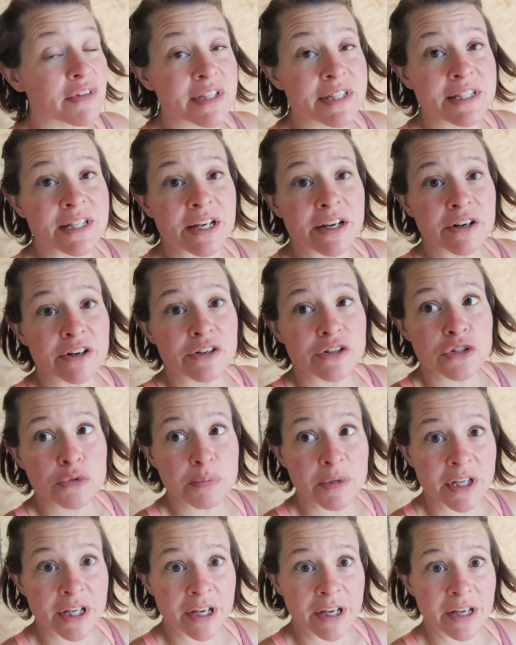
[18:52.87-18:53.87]
the stairs
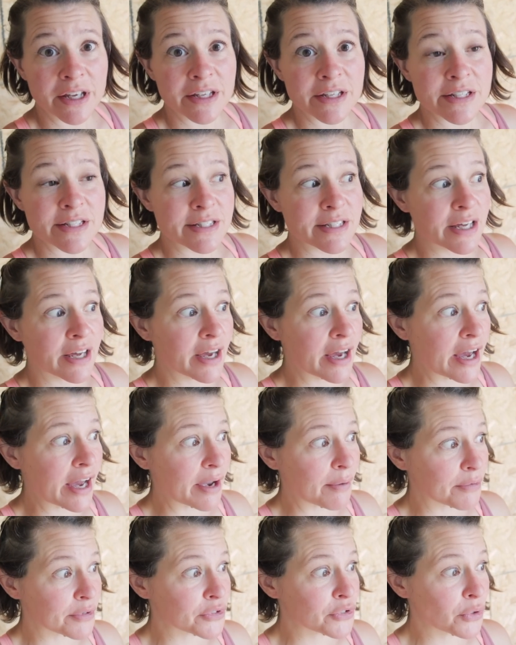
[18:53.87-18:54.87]
because
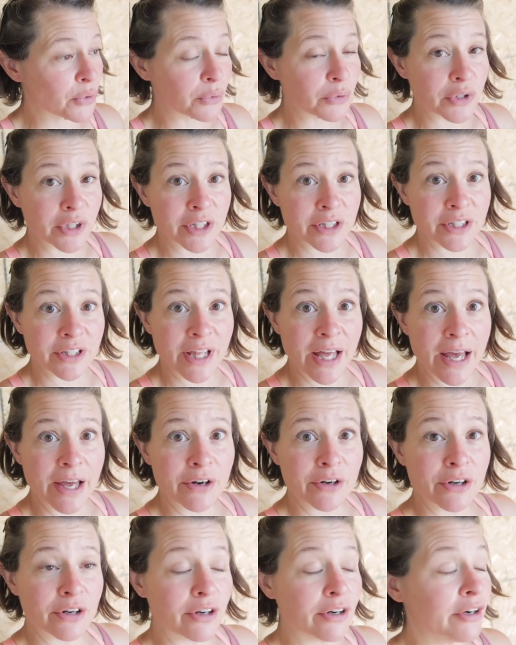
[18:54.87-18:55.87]
I was holding the
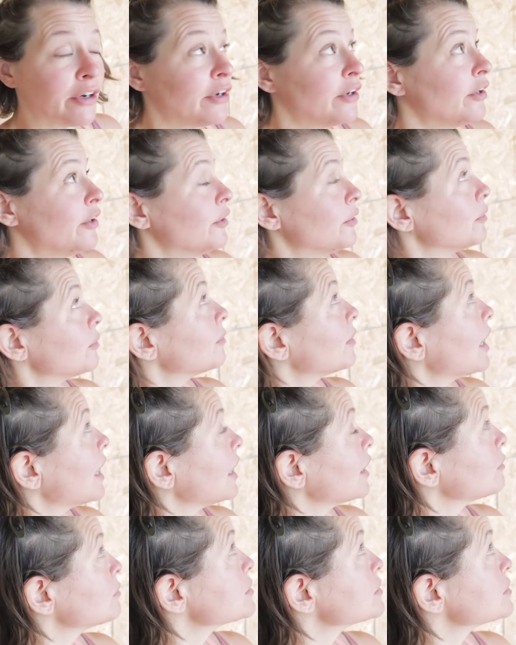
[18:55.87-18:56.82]
ladder. Ryan